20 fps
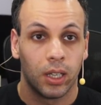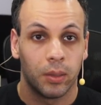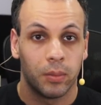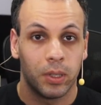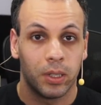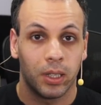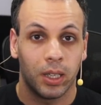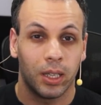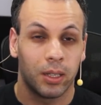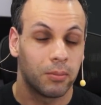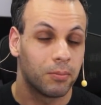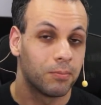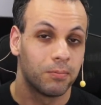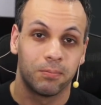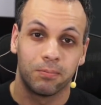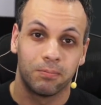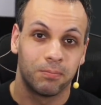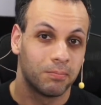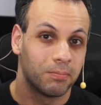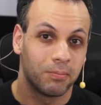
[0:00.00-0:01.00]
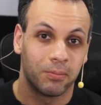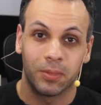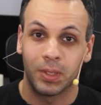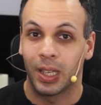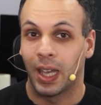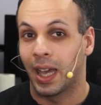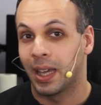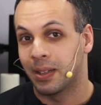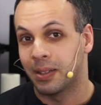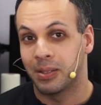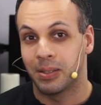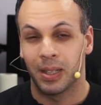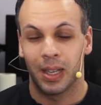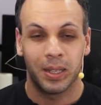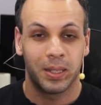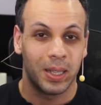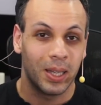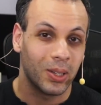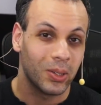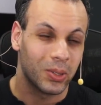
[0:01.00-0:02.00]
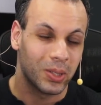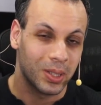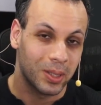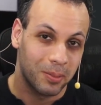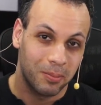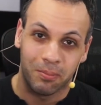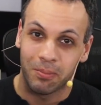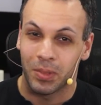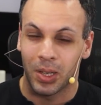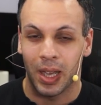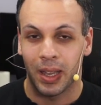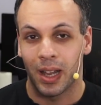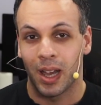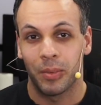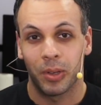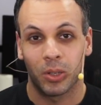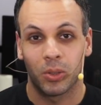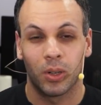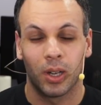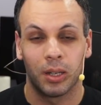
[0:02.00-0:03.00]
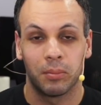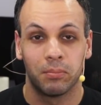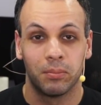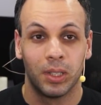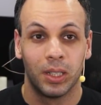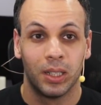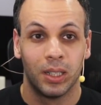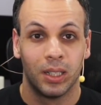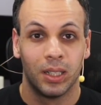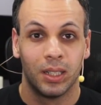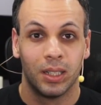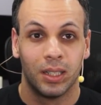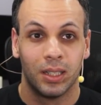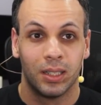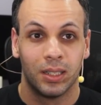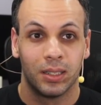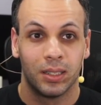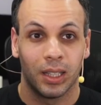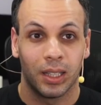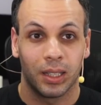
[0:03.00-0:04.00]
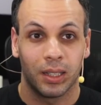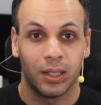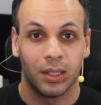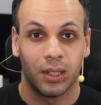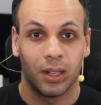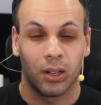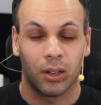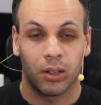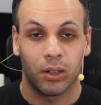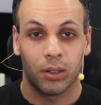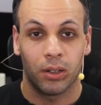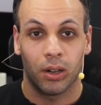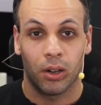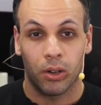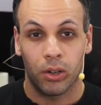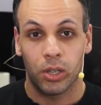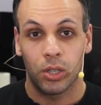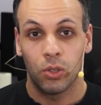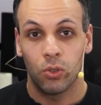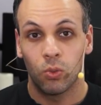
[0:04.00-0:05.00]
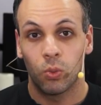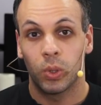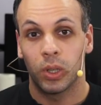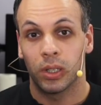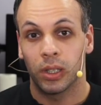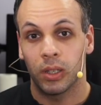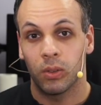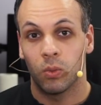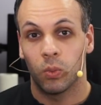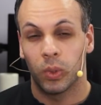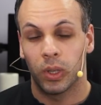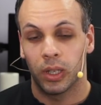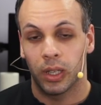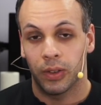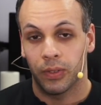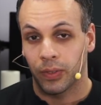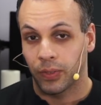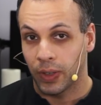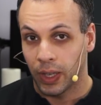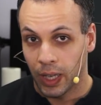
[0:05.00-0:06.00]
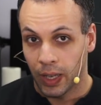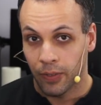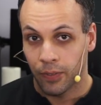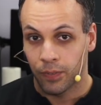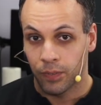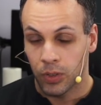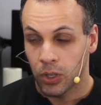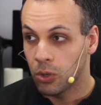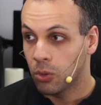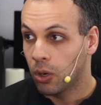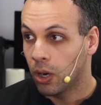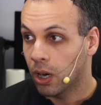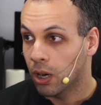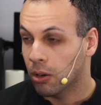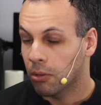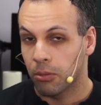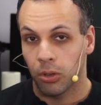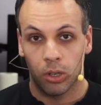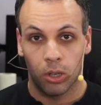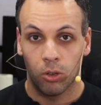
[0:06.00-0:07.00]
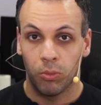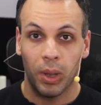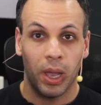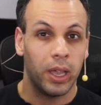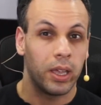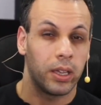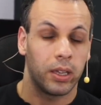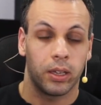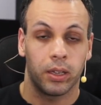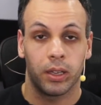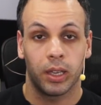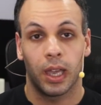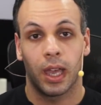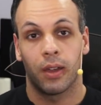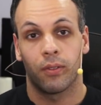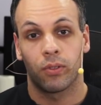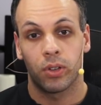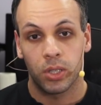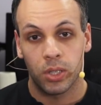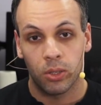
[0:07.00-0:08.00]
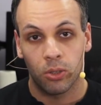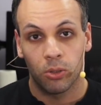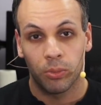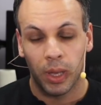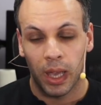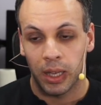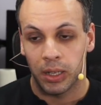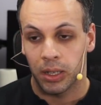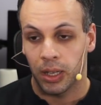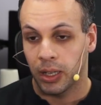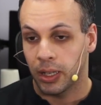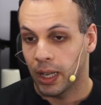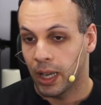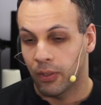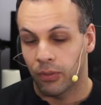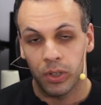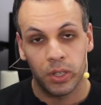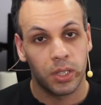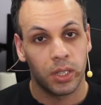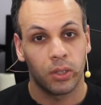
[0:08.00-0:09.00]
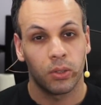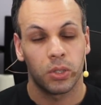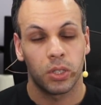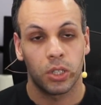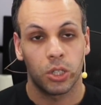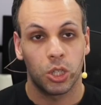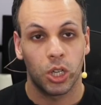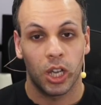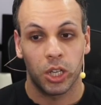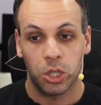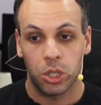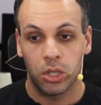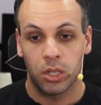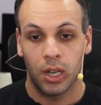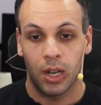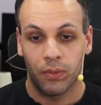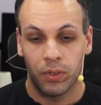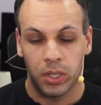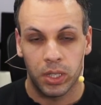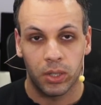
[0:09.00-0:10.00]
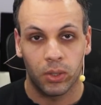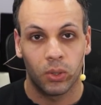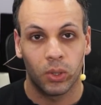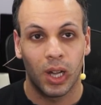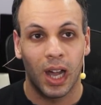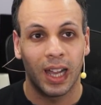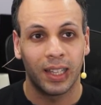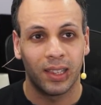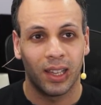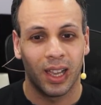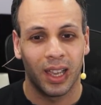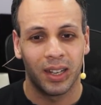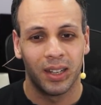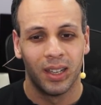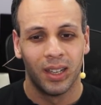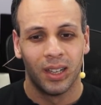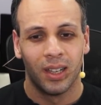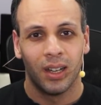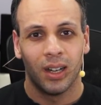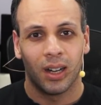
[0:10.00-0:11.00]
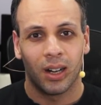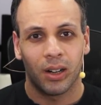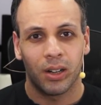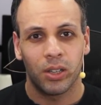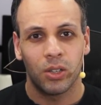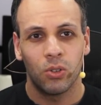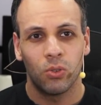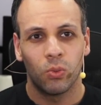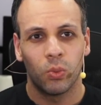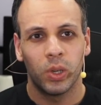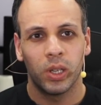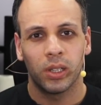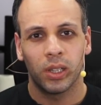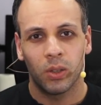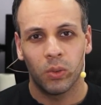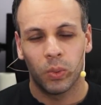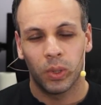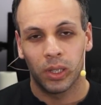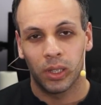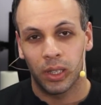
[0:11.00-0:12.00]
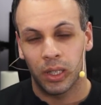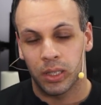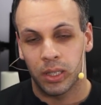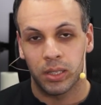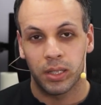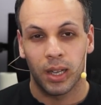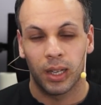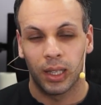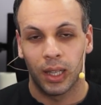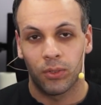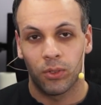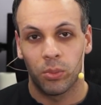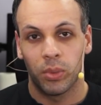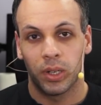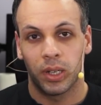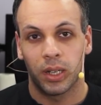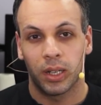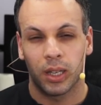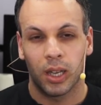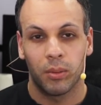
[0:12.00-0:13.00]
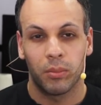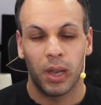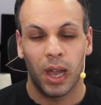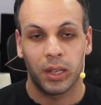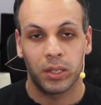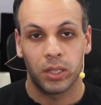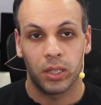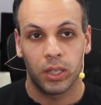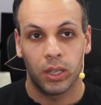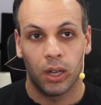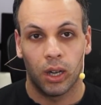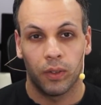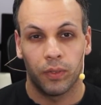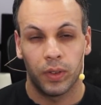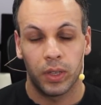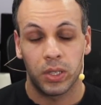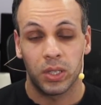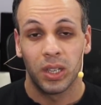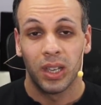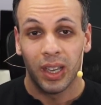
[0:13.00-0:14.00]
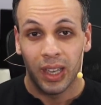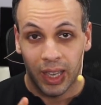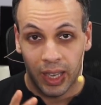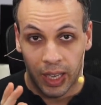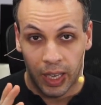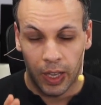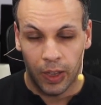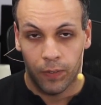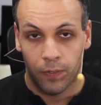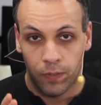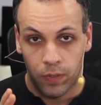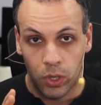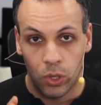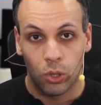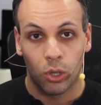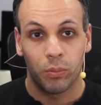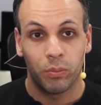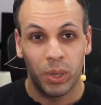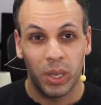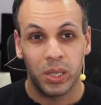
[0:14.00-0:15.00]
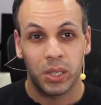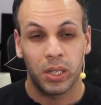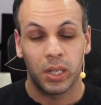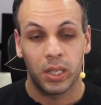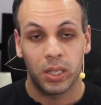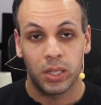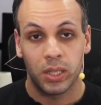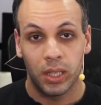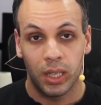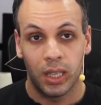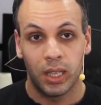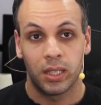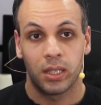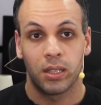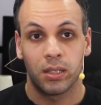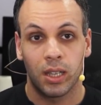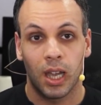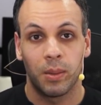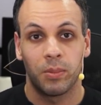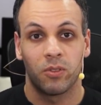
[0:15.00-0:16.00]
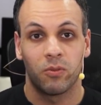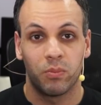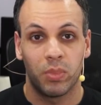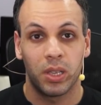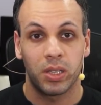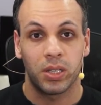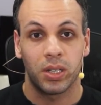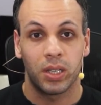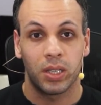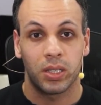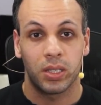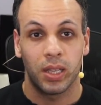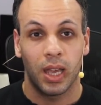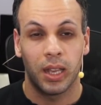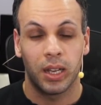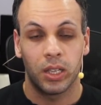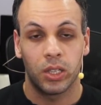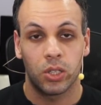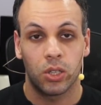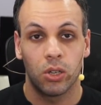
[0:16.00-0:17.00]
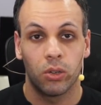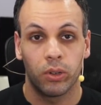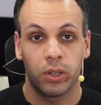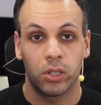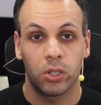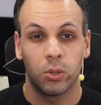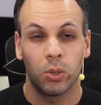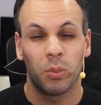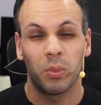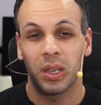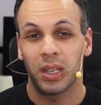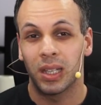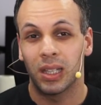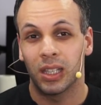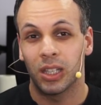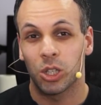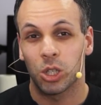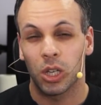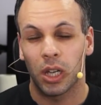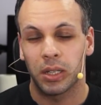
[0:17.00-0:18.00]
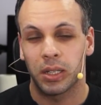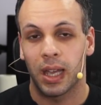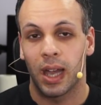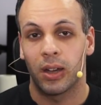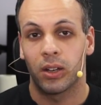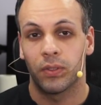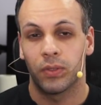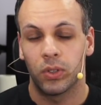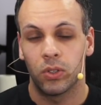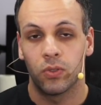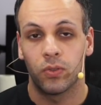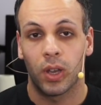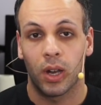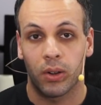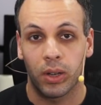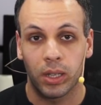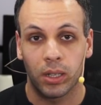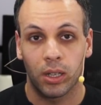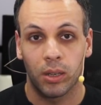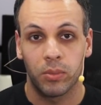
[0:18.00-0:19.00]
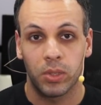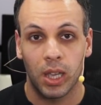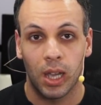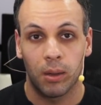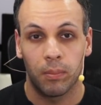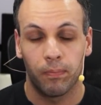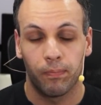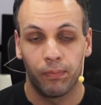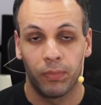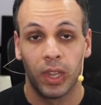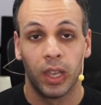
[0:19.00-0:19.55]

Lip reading: I mean, again, you had Delta, you had Omicron. Like, are you really, if you are obeying every single mandate, every single suggestion, every single guideline, are you really willing to tell everybody to come back to the office if your business is the type of business that is going to immediately shut down if a new variant comes out?